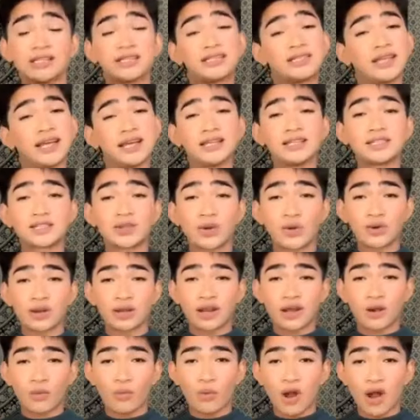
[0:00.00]
Today's
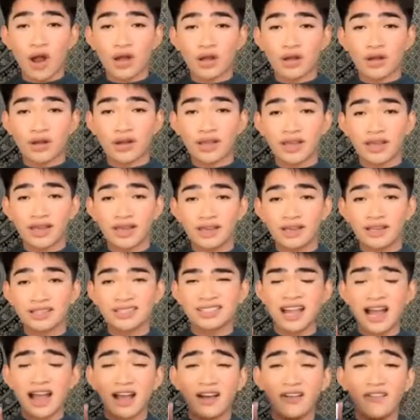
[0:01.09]
coconut water
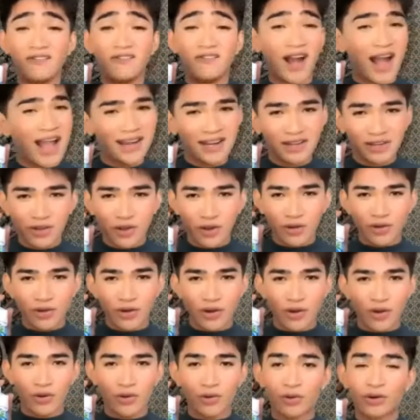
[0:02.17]
is Vita
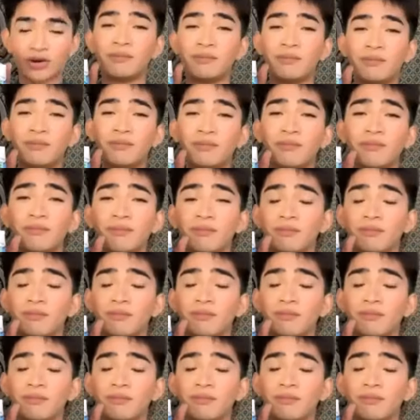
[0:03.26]
Coco, or,